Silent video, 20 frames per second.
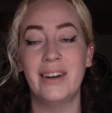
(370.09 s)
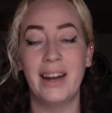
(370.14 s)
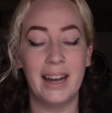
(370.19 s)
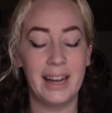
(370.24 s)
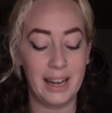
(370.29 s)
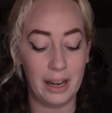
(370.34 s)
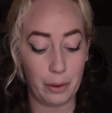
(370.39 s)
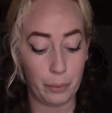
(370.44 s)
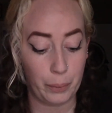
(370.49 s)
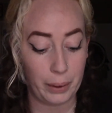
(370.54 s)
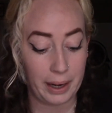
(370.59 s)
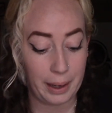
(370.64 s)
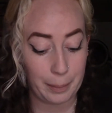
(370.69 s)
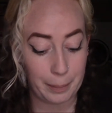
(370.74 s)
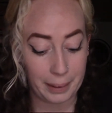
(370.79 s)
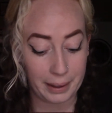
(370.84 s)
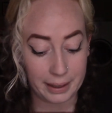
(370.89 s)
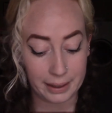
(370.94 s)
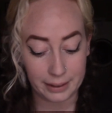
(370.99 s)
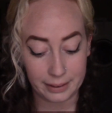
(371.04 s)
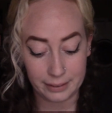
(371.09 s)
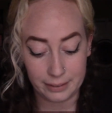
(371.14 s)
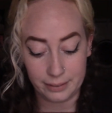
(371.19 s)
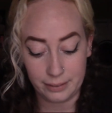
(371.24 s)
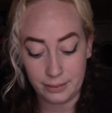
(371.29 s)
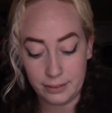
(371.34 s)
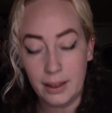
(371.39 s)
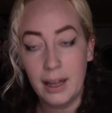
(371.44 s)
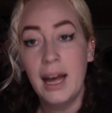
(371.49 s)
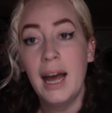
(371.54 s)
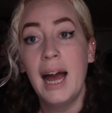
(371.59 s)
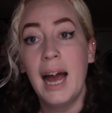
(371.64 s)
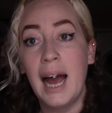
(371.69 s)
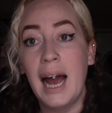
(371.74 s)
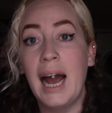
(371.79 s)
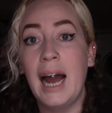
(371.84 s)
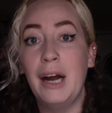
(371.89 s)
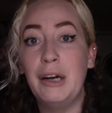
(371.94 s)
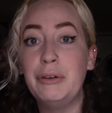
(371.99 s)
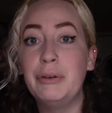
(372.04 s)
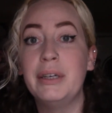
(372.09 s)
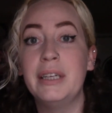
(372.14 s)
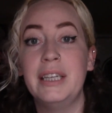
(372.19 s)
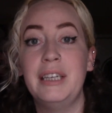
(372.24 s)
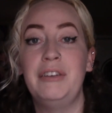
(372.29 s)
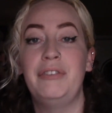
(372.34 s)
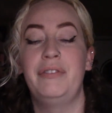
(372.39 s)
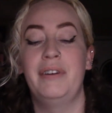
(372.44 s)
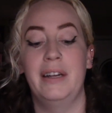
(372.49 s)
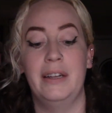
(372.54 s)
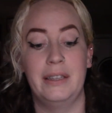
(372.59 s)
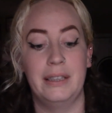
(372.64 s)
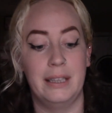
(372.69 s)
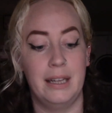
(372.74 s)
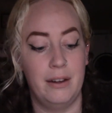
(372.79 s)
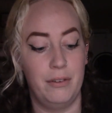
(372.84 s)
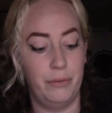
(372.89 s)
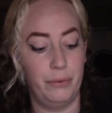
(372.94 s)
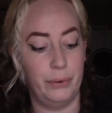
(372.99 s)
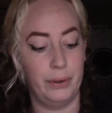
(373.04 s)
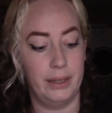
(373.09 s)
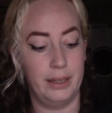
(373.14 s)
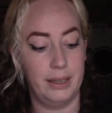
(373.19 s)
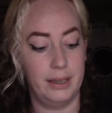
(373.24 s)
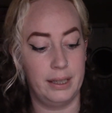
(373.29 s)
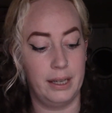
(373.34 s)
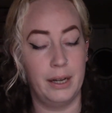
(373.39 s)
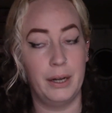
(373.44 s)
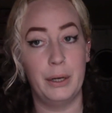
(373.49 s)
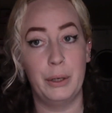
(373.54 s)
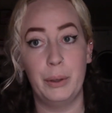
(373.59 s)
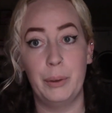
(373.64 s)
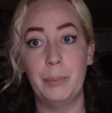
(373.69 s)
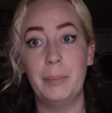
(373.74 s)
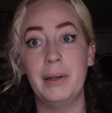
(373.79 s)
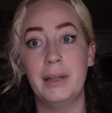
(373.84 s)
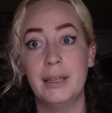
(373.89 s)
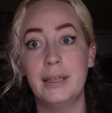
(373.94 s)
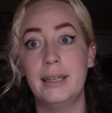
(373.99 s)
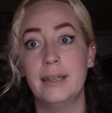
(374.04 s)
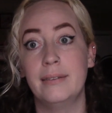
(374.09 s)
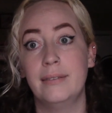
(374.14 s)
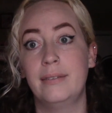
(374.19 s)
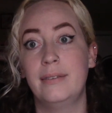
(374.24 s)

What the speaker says: I can't wait because I really fell in love with that